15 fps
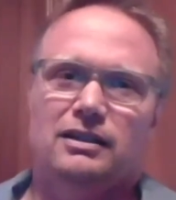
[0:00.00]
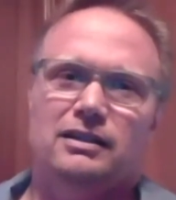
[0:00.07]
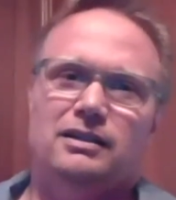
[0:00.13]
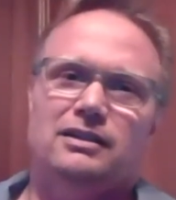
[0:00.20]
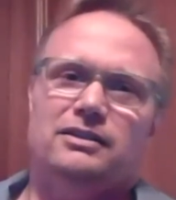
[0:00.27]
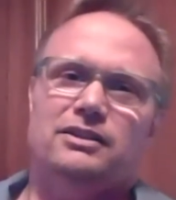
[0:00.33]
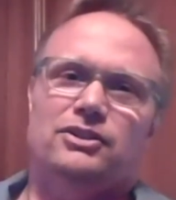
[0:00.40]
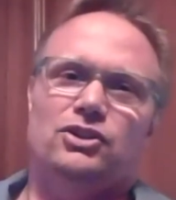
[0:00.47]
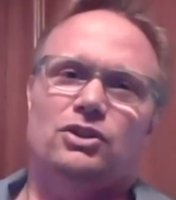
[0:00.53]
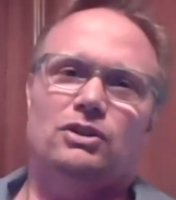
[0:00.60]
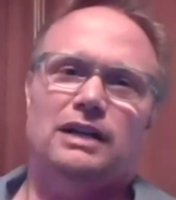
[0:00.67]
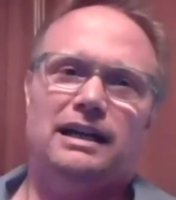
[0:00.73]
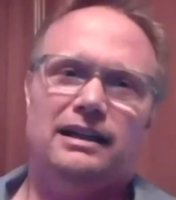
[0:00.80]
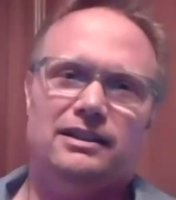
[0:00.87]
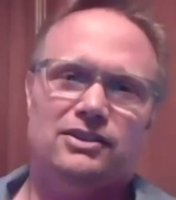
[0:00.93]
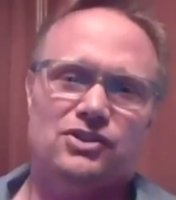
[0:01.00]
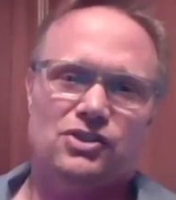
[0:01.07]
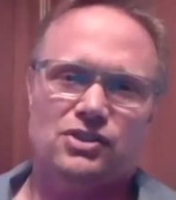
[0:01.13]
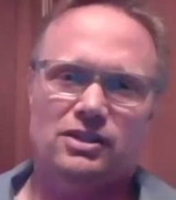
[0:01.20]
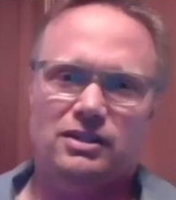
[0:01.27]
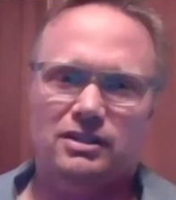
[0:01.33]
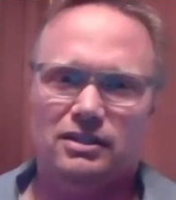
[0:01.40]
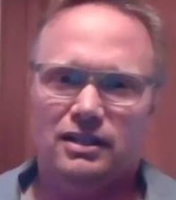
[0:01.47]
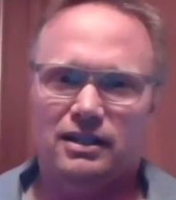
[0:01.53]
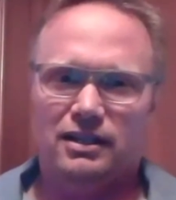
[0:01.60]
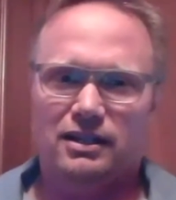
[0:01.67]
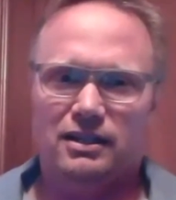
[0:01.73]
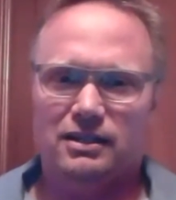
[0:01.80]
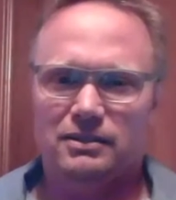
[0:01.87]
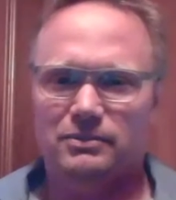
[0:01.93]
the neurons,
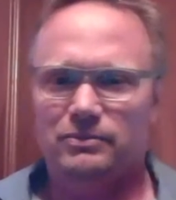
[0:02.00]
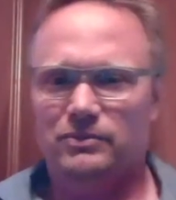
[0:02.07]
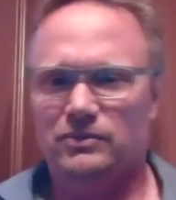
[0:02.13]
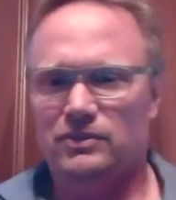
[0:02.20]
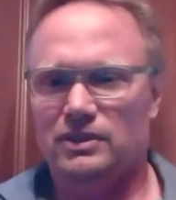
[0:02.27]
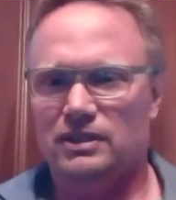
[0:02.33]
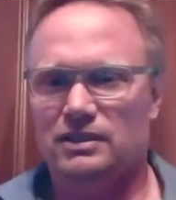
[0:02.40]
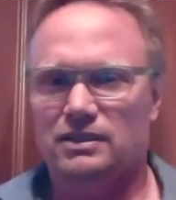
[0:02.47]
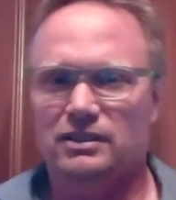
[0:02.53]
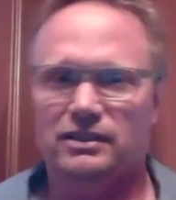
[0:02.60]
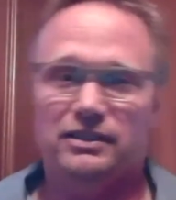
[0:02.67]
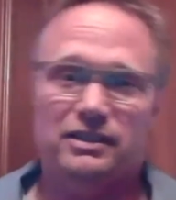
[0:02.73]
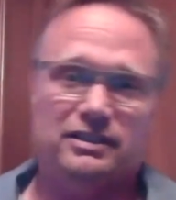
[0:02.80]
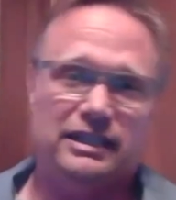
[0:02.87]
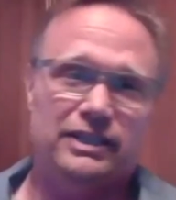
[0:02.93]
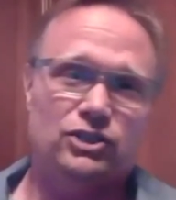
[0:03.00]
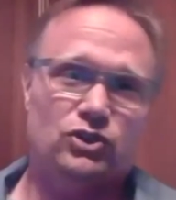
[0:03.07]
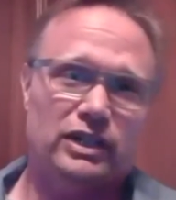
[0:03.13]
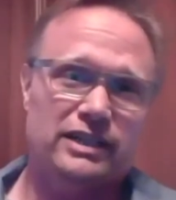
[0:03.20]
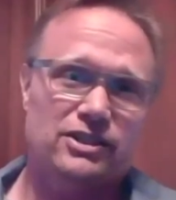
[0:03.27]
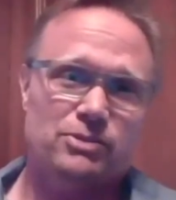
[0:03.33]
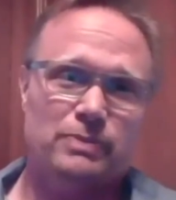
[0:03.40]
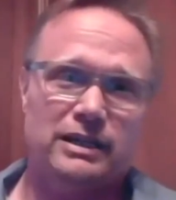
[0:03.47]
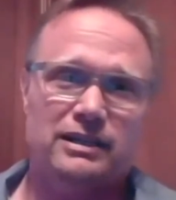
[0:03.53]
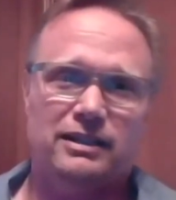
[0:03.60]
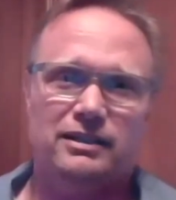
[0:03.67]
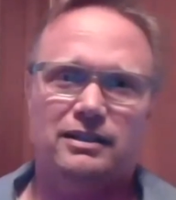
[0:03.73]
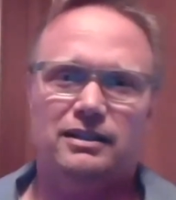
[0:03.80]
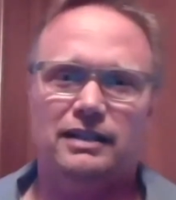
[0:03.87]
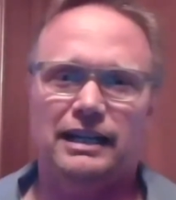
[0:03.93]
uh, the dendrites making
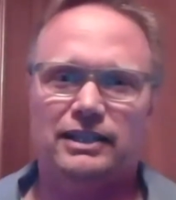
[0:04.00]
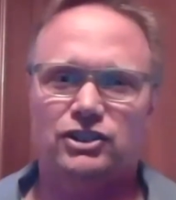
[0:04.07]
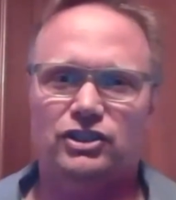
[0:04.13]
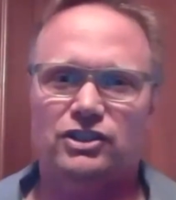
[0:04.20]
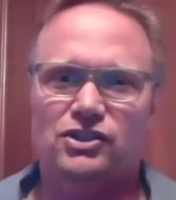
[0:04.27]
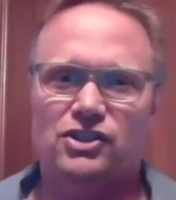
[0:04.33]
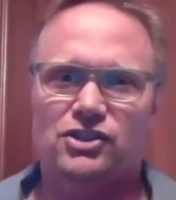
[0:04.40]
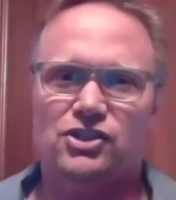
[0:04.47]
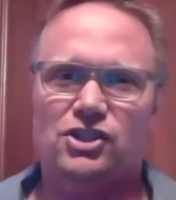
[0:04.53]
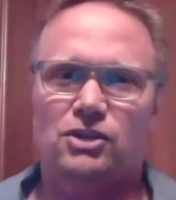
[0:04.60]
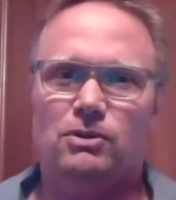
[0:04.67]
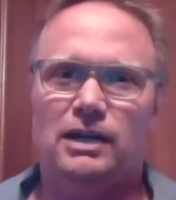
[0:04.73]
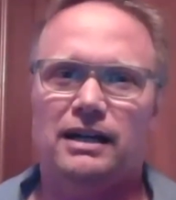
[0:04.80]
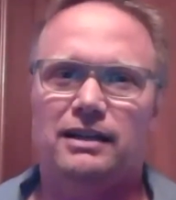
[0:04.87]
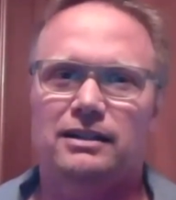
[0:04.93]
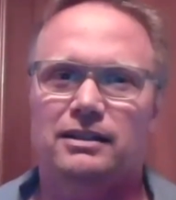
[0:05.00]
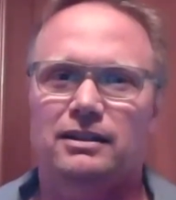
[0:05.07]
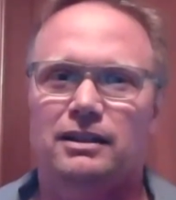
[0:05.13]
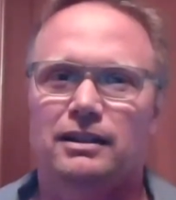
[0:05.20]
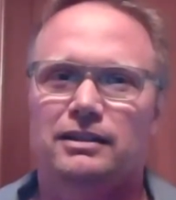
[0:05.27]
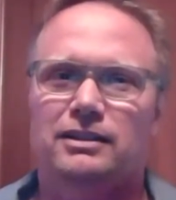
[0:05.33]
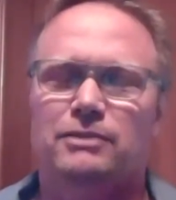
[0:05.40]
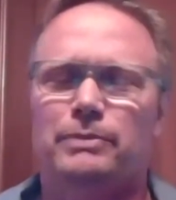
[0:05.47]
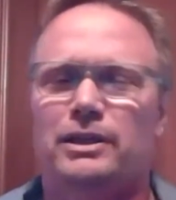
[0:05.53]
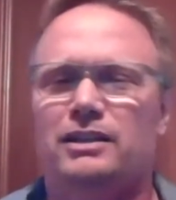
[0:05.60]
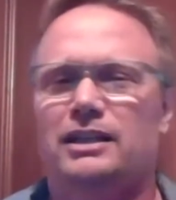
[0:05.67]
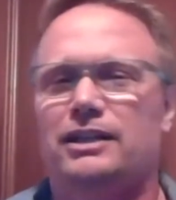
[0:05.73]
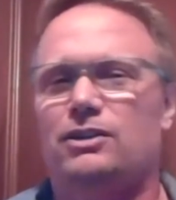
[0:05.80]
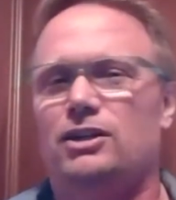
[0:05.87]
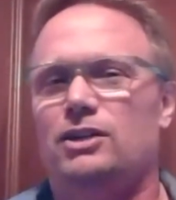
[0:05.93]
connections and so on. And they'll be
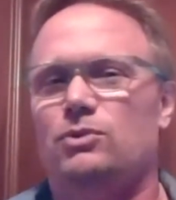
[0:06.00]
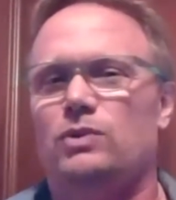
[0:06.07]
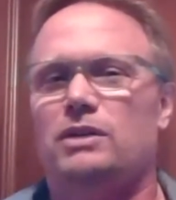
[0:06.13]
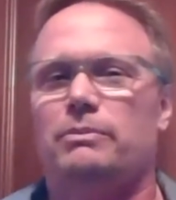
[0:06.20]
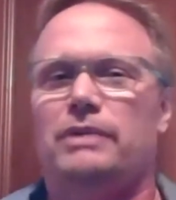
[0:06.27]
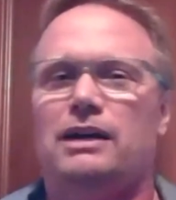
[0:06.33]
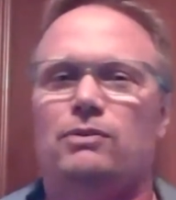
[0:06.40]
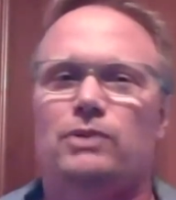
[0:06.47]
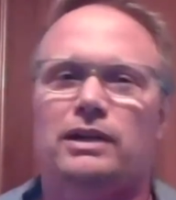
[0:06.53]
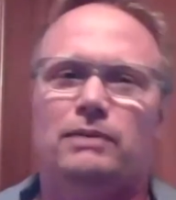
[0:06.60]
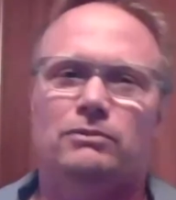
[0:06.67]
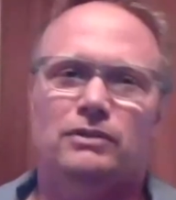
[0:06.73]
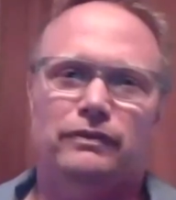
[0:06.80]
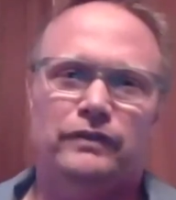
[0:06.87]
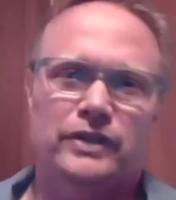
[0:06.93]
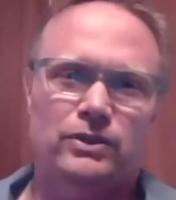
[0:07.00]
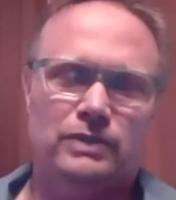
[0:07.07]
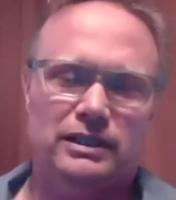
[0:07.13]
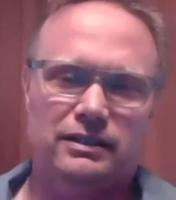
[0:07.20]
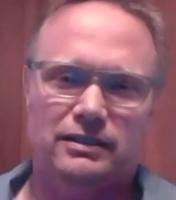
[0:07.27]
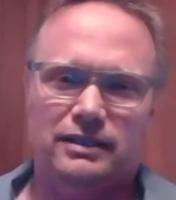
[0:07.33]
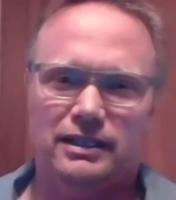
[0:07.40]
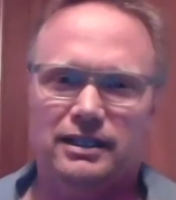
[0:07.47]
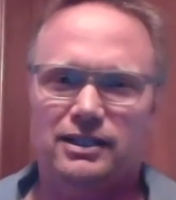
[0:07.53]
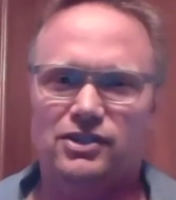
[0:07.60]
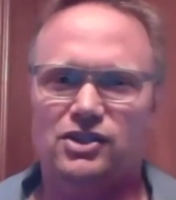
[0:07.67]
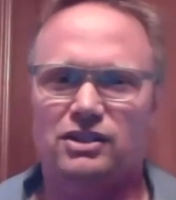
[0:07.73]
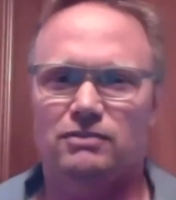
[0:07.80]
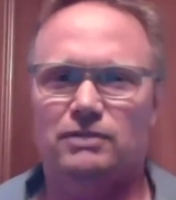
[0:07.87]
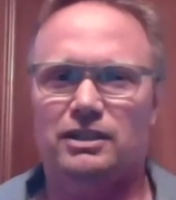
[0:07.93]
like, oh, what about when I'm reviewing things?
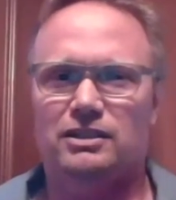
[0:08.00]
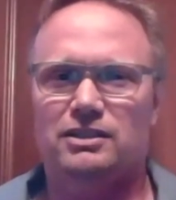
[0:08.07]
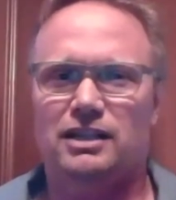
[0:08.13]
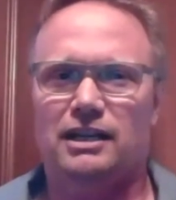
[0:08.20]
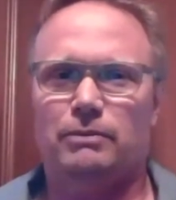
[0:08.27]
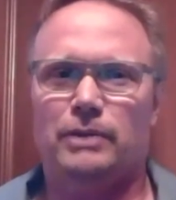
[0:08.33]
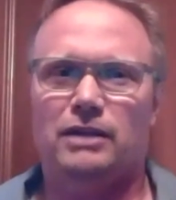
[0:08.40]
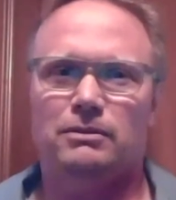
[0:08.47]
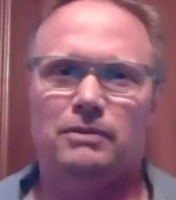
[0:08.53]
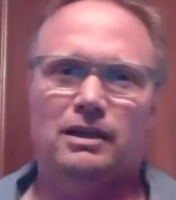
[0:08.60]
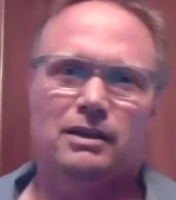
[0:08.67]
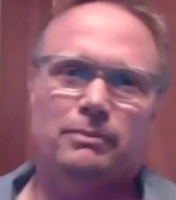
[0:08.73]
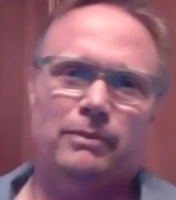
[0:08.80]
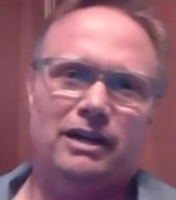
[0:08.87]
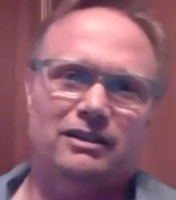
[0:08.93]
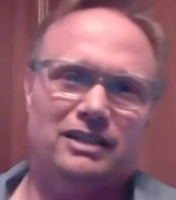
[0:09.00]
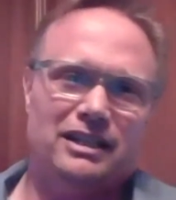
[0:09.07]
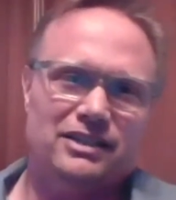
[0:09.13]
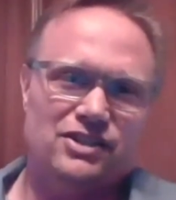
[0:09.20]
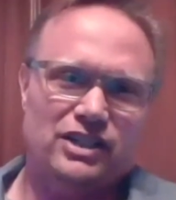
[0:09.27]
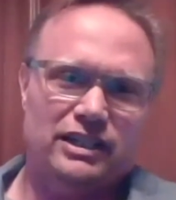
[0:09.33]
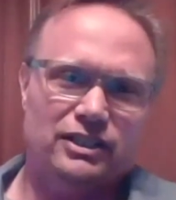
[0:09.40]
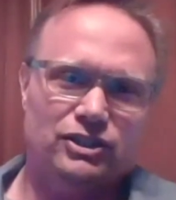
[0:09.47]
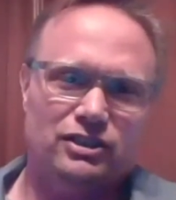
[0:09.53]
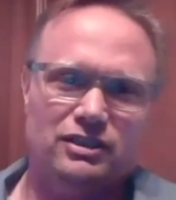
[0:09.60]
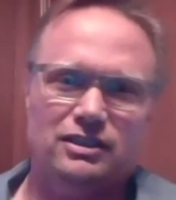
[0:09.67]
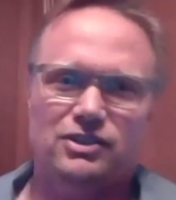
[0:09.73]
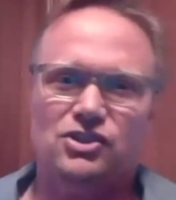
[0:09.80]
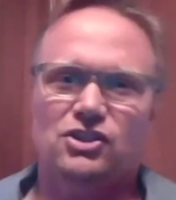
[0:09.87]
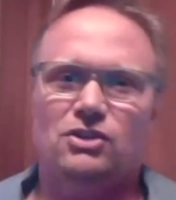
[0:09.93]
And we can talk about myelinization
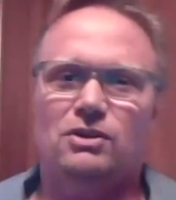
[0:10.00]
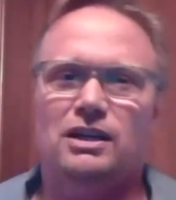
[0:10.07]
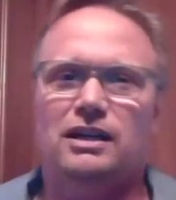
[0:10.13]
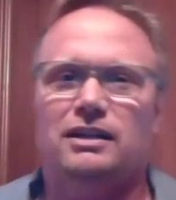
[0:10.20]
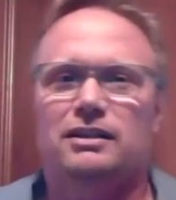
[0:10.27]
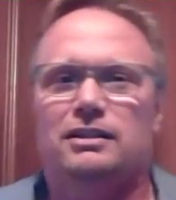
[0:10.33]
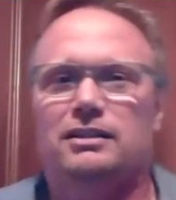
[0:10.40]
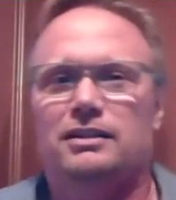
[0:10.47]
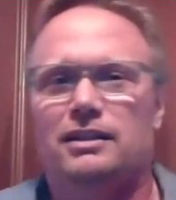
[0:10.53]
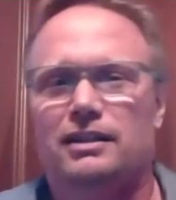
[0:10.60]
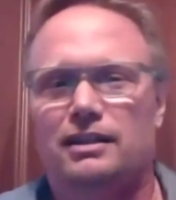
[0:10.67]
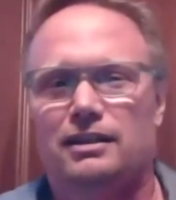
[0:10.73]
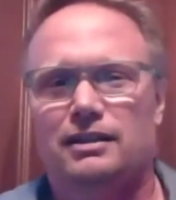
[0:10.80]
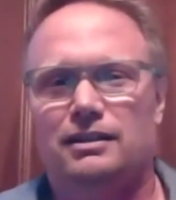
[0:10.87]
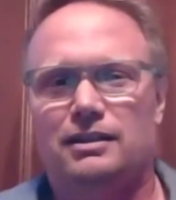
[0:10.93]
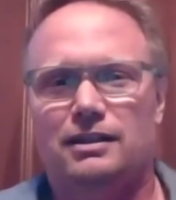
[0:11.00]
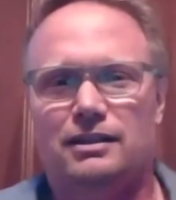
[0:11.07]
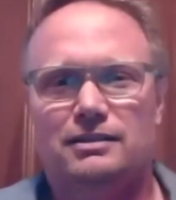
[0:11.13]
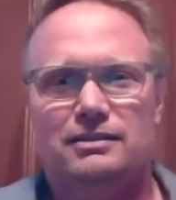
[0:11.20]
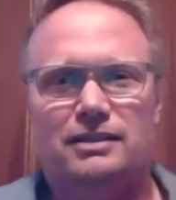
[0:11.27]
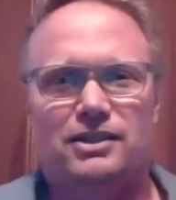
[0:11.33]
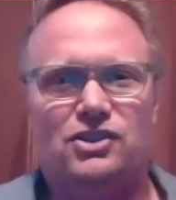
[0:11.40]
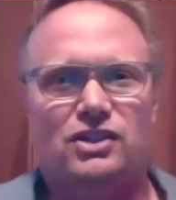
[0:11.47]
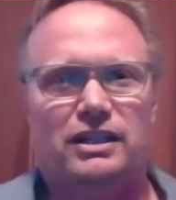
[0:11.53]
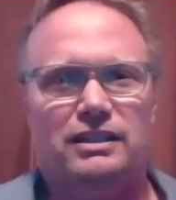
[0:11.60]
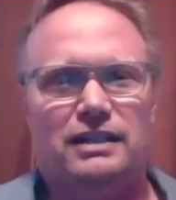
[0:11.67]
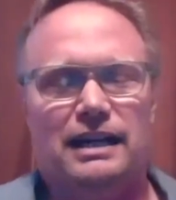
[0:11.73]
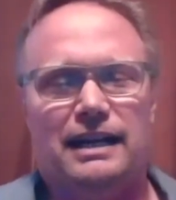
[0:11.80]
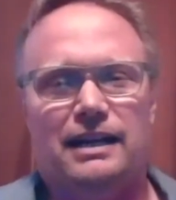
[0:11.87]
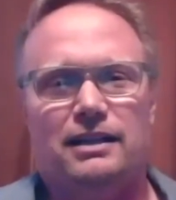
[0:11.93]
and so on and uh, things like
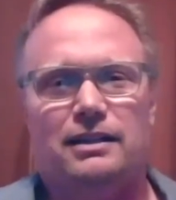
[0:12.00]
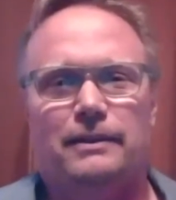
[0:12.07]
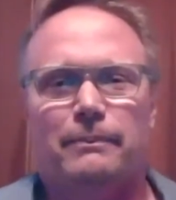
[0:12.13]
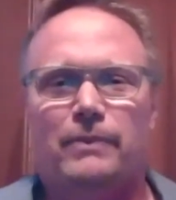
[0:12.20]
that.